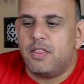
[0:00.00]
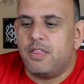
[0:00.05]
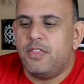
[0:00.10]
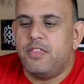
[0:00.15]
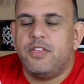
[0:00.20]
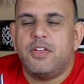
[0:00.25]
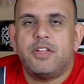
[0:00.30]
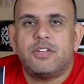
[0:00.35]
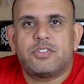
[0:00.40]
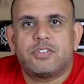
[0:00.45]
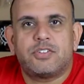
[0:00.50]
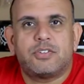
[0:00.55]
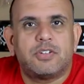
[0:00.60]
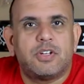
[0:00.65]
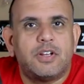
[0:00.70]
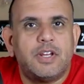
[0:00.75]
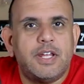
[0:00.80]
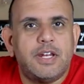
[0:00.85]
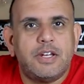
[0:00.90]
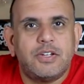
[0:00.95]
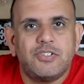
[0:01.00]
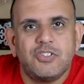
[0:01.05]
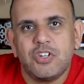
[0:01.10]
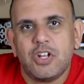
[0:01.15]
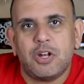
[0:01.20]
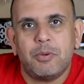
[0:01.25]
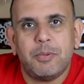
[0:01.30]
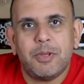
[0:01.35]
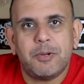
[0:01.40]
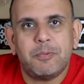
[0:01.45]
This, ladies and
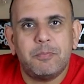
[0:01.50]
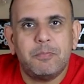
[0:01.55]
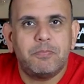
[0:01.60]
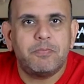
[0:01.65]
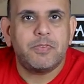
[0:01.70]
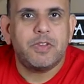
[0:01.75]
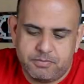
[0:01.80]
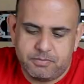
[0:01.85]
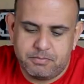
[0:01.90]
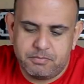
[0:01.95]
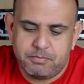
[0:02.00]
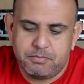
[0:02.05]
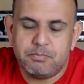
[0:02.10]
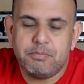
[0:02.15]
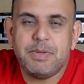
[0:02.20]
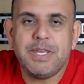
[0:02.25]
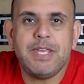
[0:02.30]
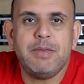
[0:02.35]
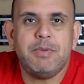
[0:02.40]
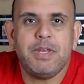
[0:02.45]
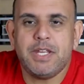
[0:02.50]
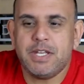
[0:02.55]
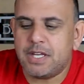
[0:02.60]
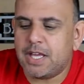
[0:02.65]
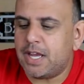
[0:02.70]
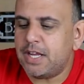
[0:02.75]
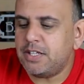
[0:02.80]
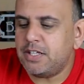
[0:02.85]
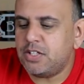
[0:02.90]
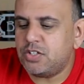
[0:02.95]
gentlemen,
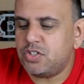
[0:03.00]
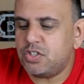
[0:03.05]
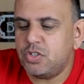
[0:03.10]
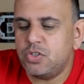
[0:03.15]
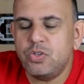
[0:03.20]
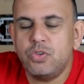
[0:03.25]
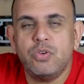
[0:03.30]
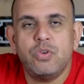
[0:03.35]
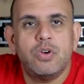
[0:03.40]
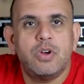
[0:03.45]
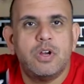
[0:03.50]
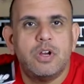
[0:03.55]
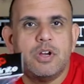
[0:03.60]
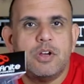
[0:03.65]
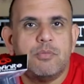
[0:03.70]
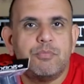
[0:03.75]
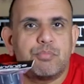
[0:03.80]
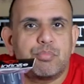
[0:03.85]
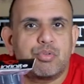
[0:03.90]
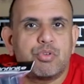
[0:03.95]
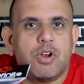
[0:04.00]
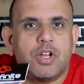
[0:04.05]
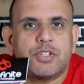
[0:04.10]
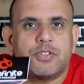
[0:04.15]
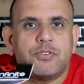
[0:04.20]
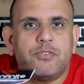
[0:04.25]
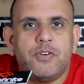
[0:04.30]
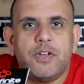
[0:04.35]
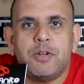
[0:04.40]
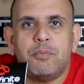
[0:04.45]
BB92
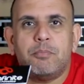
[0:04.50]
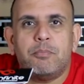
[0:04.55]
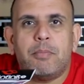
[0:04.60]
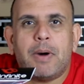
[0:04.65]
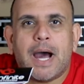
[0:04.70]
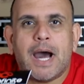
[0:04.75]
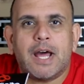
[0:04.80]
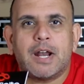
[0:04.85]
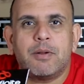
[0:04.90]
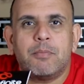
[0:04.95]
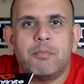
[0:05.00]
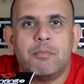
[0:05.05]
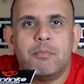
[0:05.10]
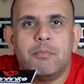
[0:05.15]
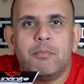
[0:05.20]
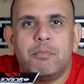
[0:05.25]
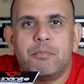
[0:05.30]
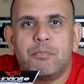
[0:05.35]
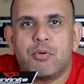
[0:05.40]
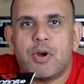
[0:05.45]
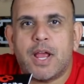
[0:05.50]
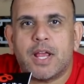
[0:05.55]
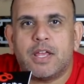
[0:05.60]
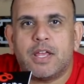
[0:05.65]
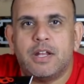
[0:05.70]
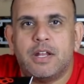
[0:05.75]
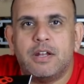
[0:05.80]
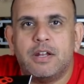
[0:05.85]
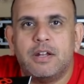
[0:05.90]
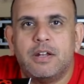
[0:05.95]
press fit bottom
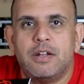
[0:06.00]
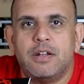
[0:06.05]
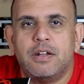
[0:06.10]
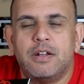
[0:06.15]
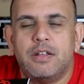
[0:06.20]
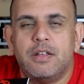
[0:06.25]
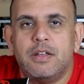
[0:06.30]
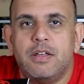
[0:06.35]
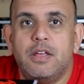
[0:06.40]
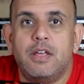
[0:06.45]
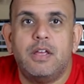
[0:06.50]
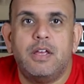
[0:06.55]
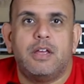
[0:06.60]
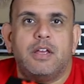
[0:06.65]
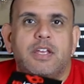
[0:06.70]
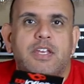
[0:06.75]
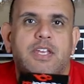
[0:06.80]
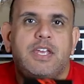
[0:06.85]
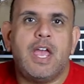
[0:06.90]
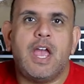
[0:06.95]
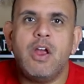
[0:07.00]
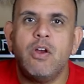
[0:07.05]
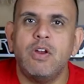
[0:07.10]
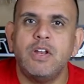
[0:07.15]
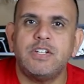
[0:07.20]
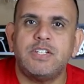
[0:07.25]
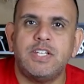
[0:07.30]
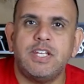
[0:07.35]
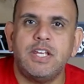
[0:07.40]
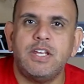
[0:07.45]
bracket.
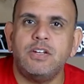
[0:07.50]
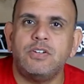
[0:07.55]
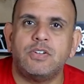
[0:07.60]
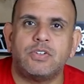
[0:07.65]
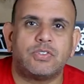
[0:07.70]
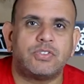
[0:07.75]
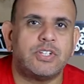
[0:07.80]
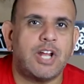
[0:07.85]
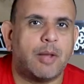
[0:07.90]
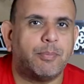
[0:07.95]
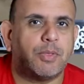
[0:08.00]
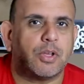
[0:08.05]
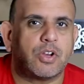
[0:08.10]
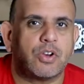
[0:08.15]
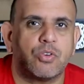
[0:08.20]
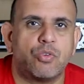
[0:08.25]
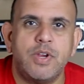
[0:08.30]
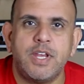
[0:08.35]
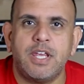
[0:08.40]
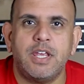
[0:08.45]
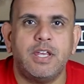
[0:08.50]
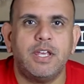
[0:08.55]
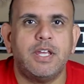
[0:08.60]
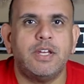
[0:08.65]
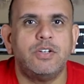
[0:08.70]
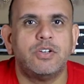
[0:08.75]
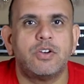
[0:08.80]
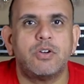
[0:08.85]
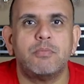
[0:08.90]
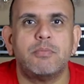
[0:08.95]
Guaranteed to stop the creaking in
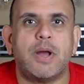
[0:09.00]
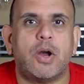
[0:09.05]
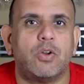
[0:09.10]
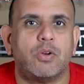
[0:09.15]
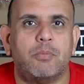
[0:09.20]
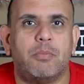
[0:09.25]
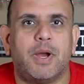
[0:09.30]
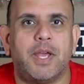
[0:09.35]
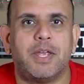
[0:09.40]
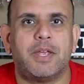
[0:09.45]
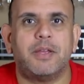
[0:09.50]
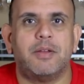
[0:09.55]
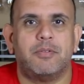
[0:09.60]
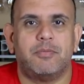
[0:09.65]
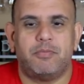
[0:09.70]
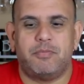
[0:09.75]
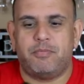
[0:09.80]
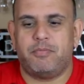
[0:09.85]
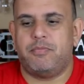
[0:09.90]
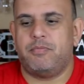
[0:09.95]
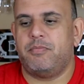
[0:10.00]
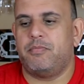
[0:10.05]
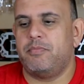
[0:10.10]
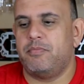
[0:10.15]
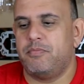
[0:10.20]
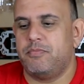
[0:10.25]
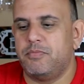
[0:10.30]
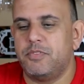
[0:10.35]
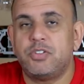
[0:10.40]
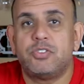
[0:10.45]
your mountain bike.
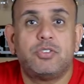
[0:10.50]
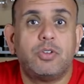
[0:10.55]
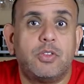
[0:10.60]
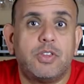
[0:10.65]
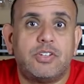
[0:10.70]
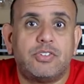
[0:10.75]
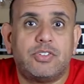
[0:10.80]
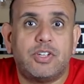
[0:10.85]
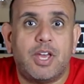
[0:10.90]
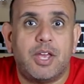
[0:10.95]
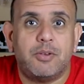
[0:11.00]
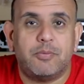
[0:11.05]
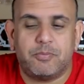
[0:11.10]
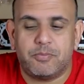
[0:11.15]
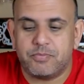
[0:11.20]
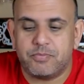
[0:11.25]
So they say.